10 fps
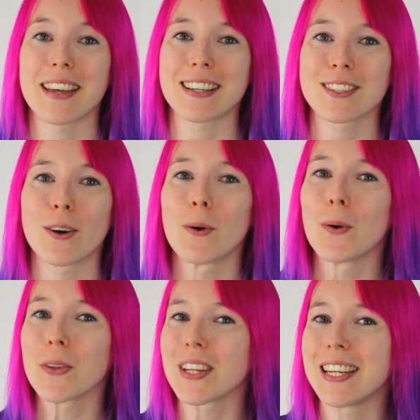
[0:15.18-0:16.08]
that's got
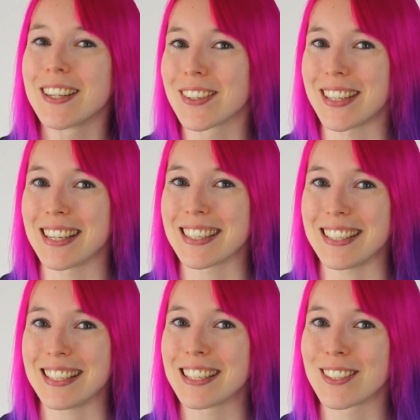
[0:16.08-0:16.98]
all the little things you
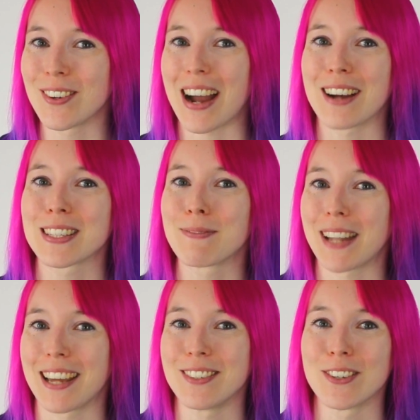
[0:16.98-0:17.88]
need to sort out to
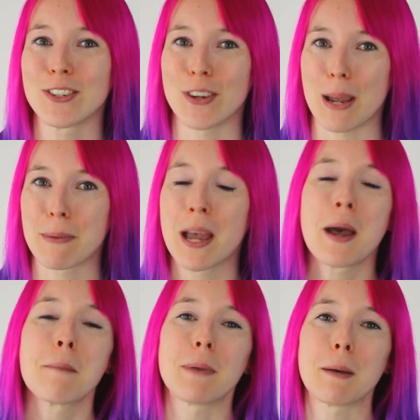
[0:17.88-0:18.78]
plan your trip.
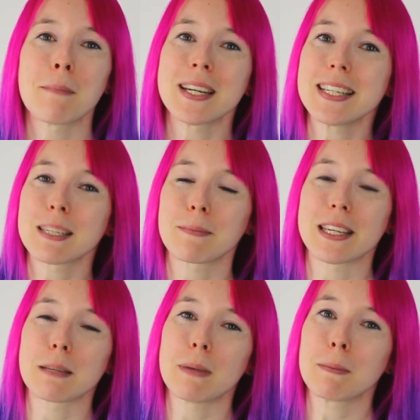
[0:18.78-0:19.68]
But money is
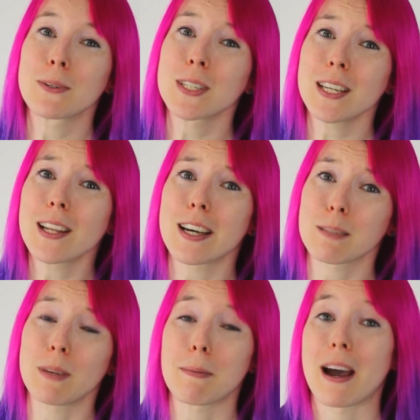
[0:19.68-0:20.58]
something that people still
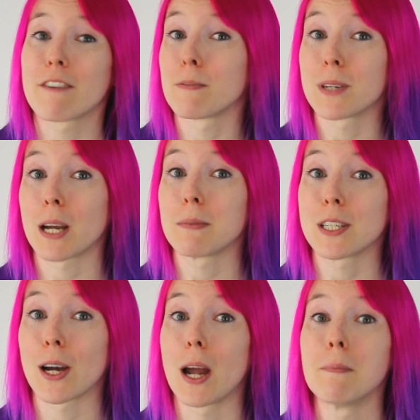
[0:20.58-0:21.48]
ask me about from time to
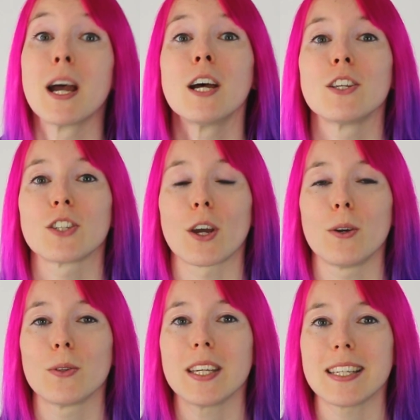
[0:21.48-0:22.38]
time,
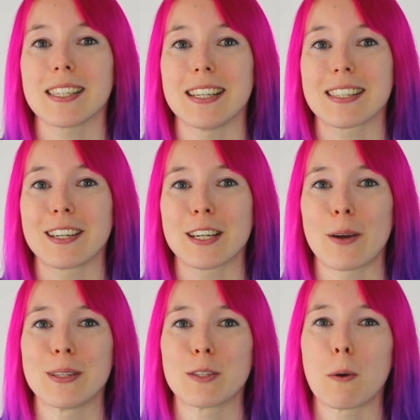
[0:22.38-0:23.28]
so this is going to
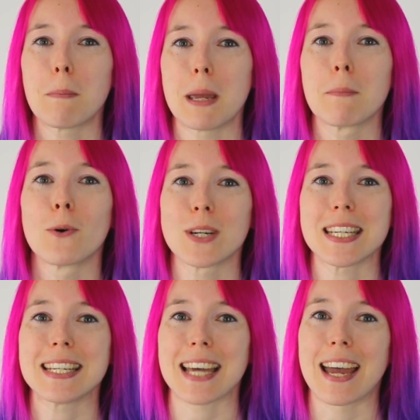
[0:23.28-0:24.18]
go into a bit more
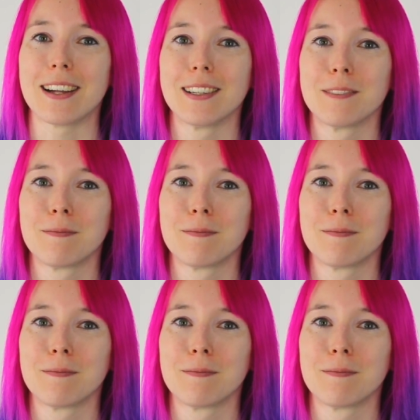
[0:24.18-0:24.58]
detail.